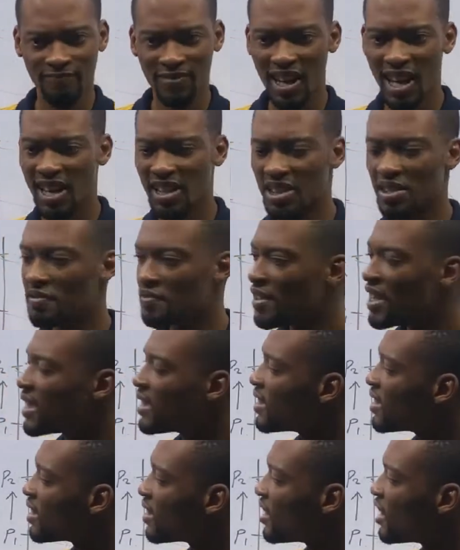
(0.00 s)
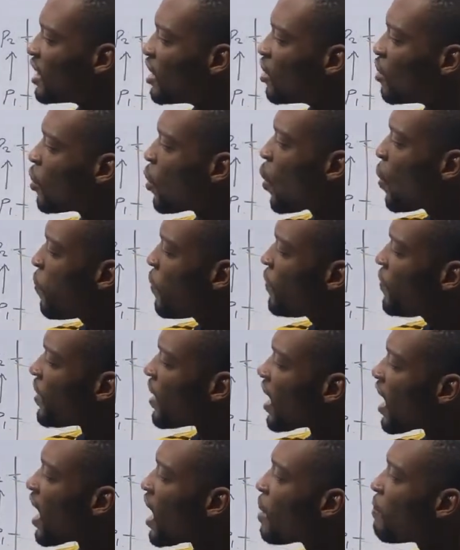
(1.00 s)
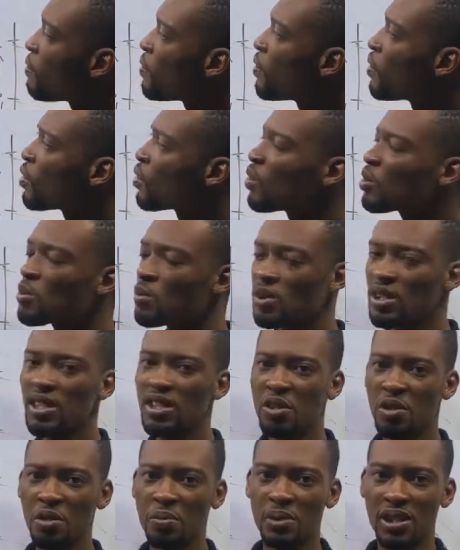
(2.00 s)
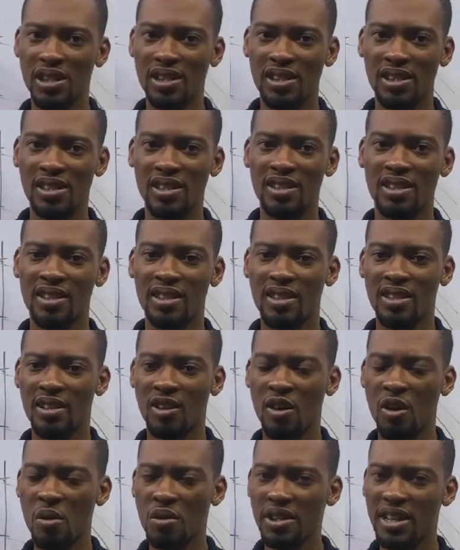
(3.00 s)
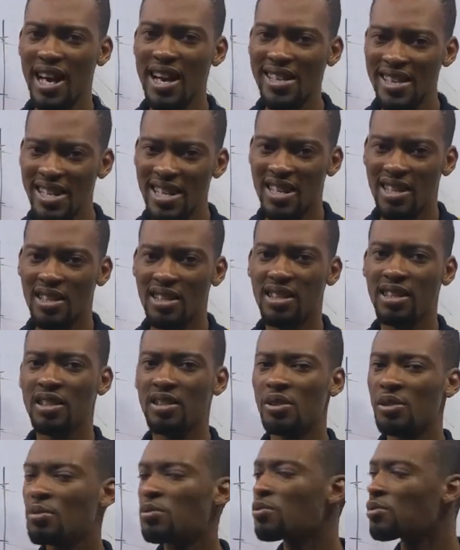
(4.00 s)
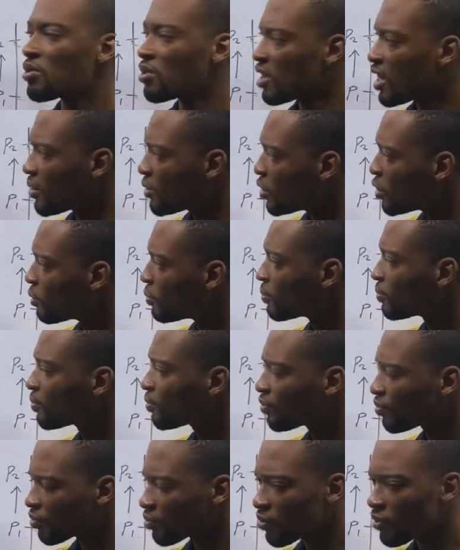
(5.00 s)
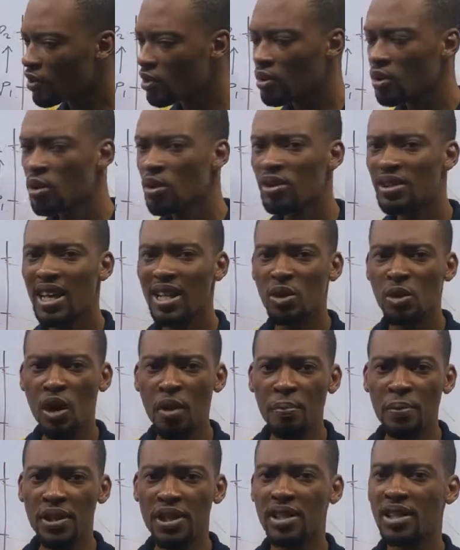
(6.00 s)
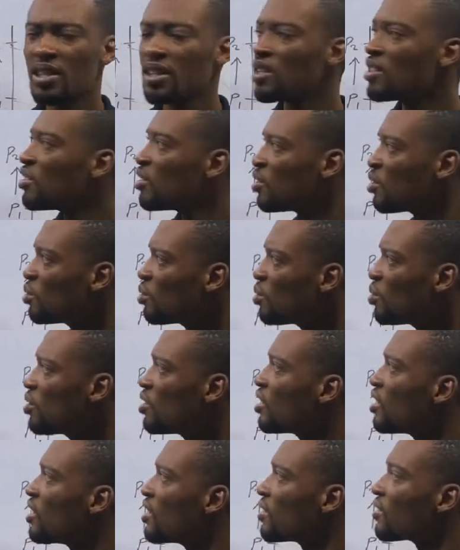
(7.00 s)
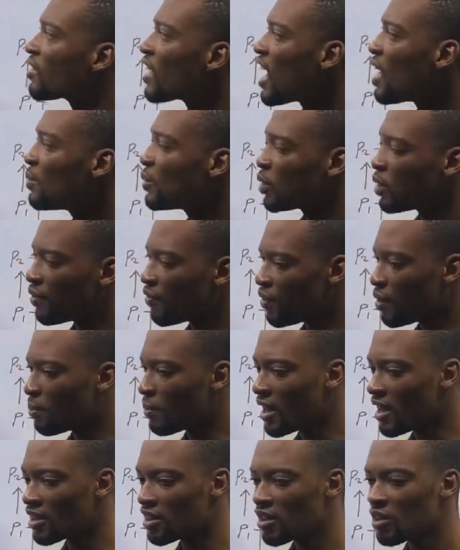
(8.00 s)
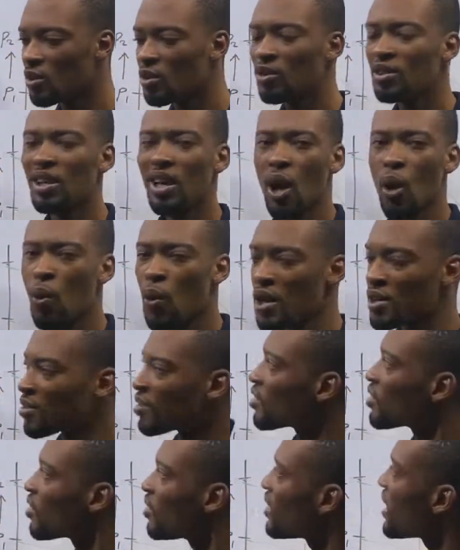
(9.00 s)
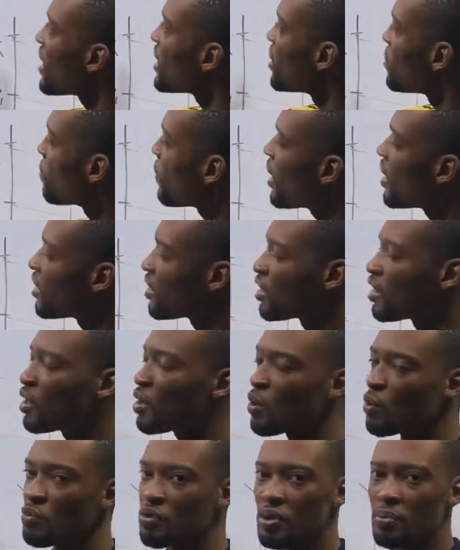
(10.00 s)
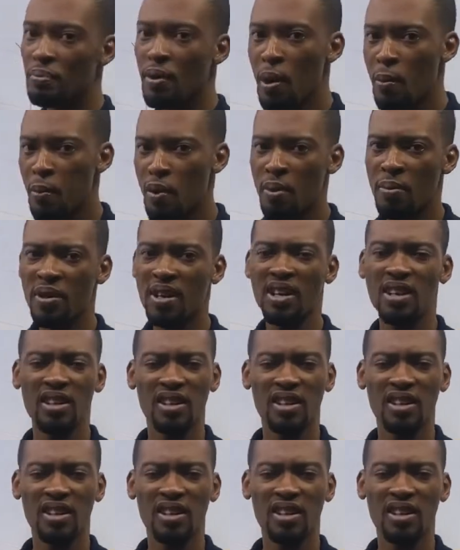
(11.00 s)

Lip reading: Activate, open the app, go to economics. Under year, choose random. Under topic, choose types of demand. Only questions under demand will pop up.